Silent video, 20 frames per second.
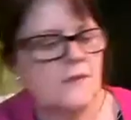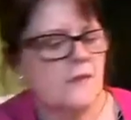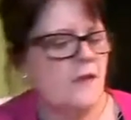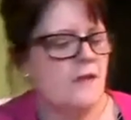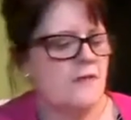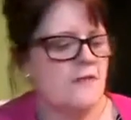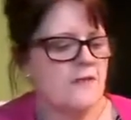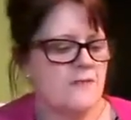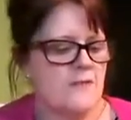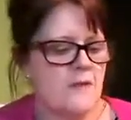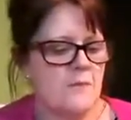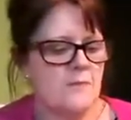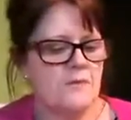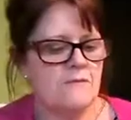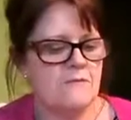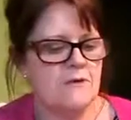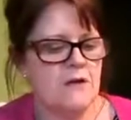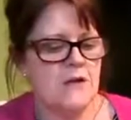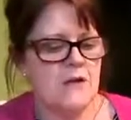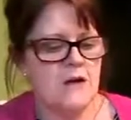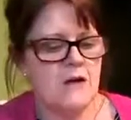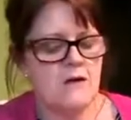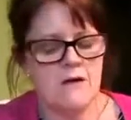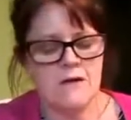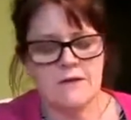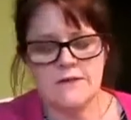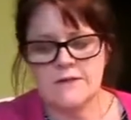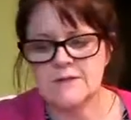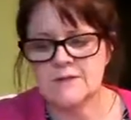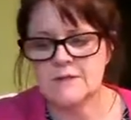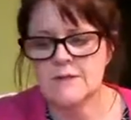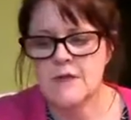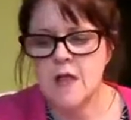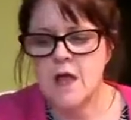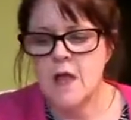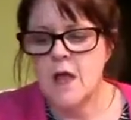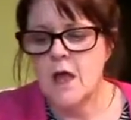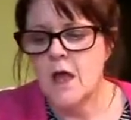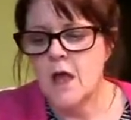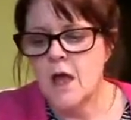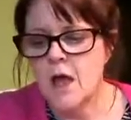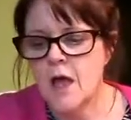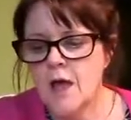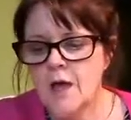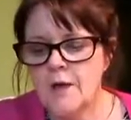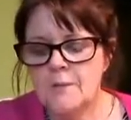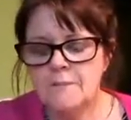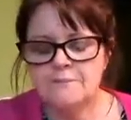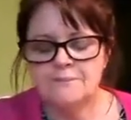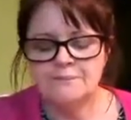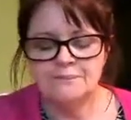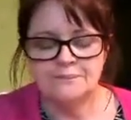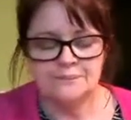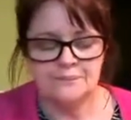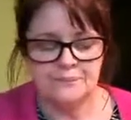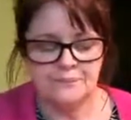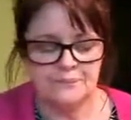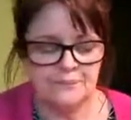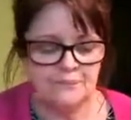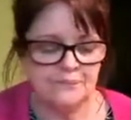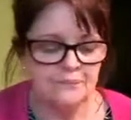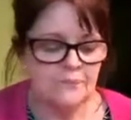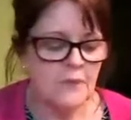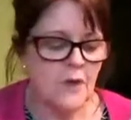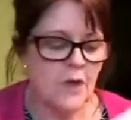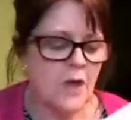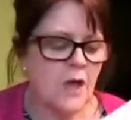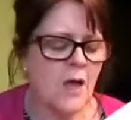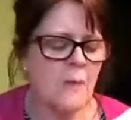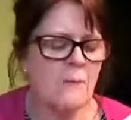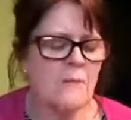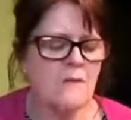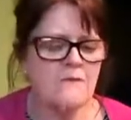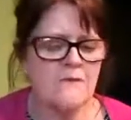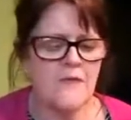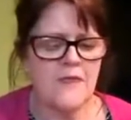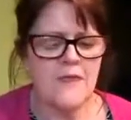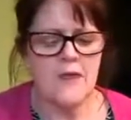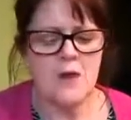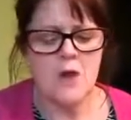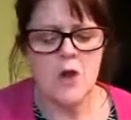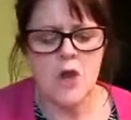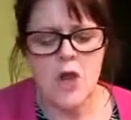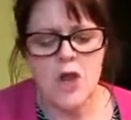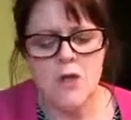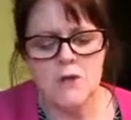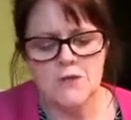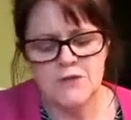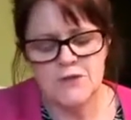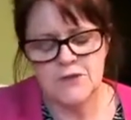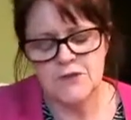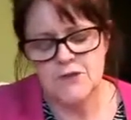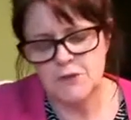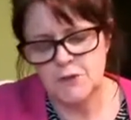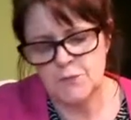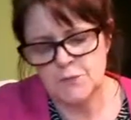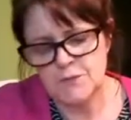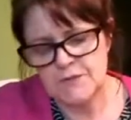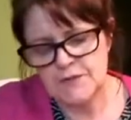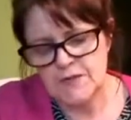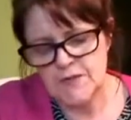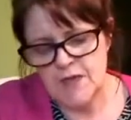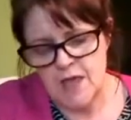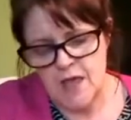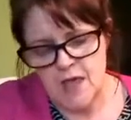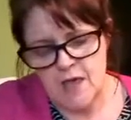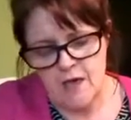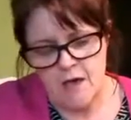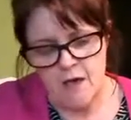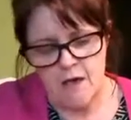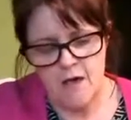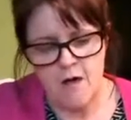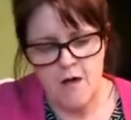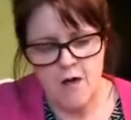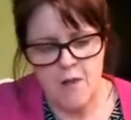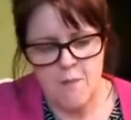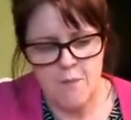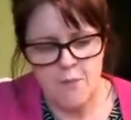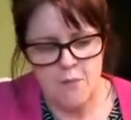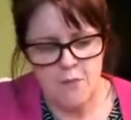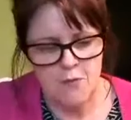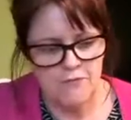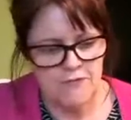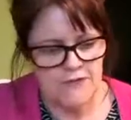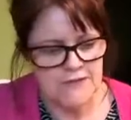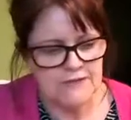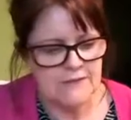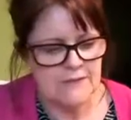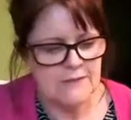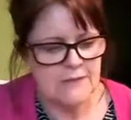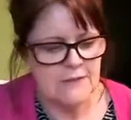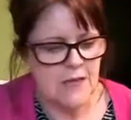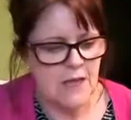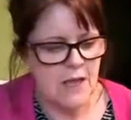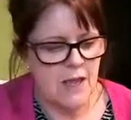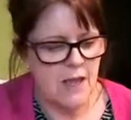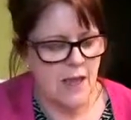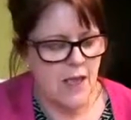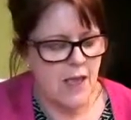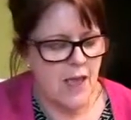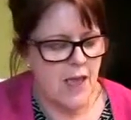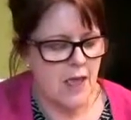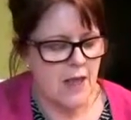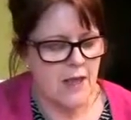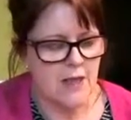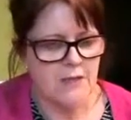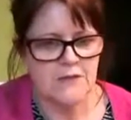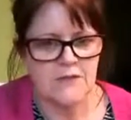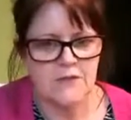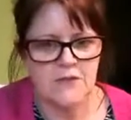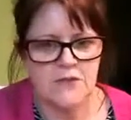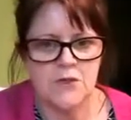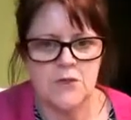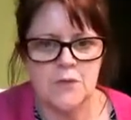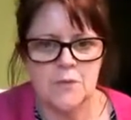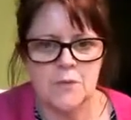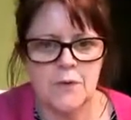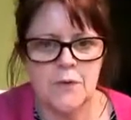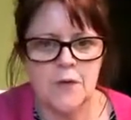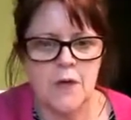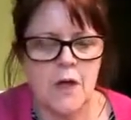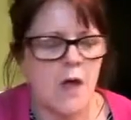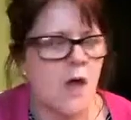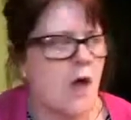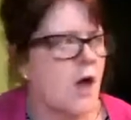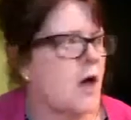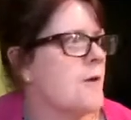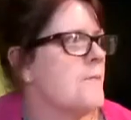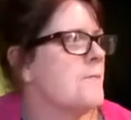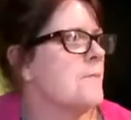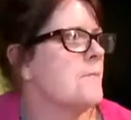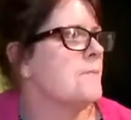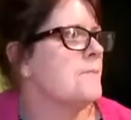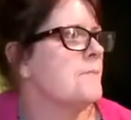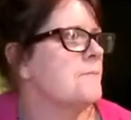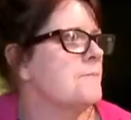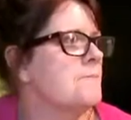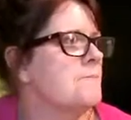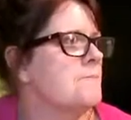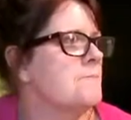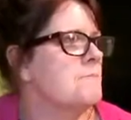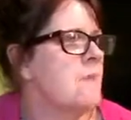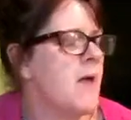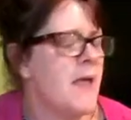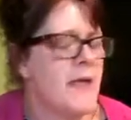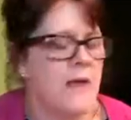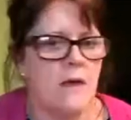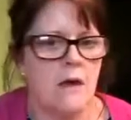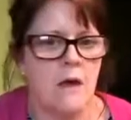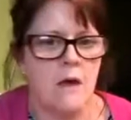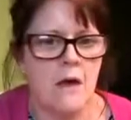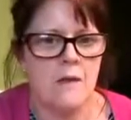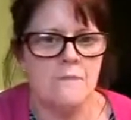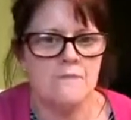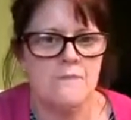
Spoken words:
I think they'll be really nice. A couple of other, they've got loads of soups in here. I bought recently a soup maker.